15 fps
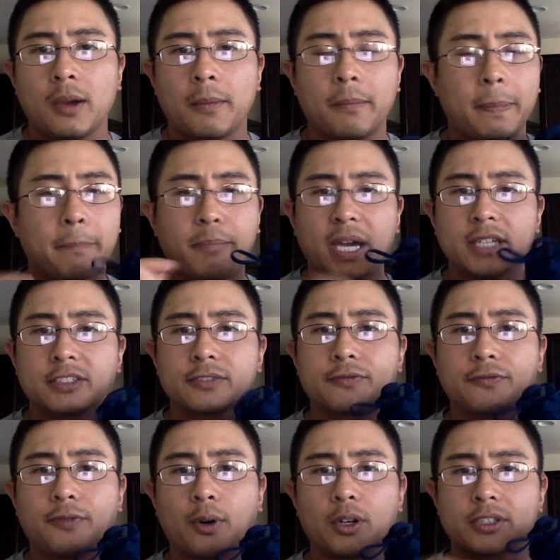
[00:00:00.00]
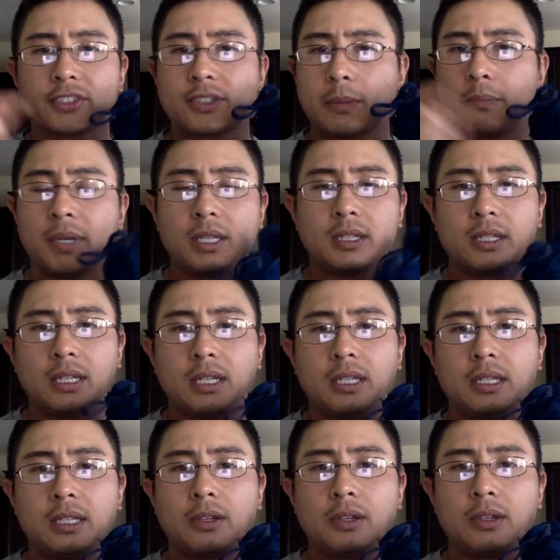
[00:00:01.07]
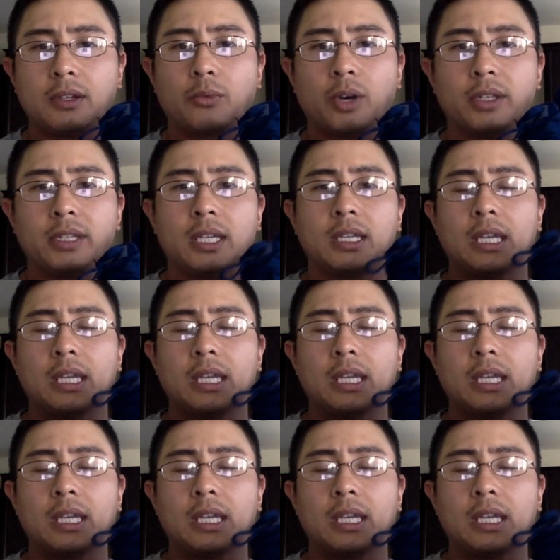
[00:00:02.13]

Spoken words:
best for stability running,